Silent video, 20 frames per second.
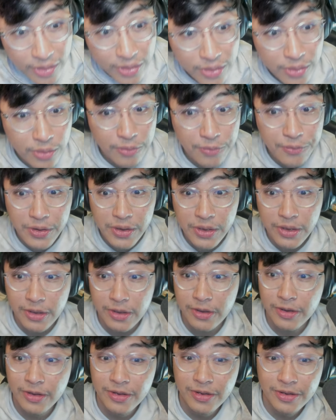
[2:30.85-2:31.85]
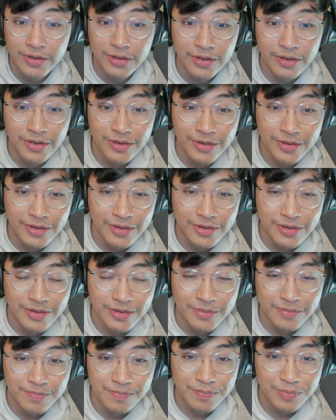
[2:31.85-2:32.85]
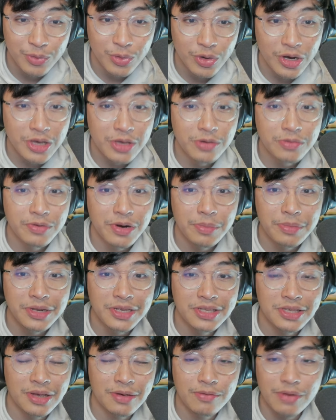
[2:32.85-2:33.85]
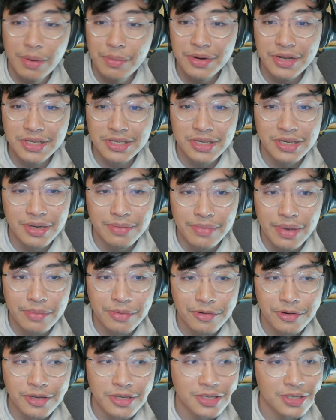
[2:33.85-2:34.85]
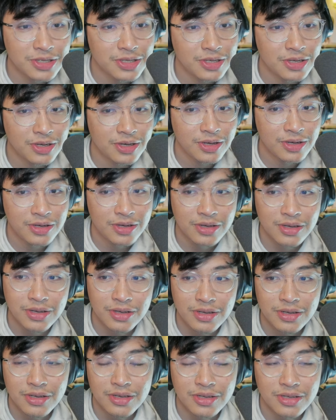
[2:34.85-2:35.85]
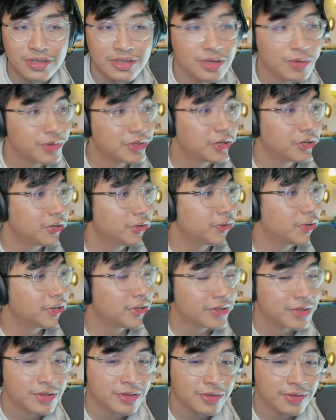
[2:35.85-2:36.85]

Luffy! What, are you reminiscing the memories? Is that what you're doing?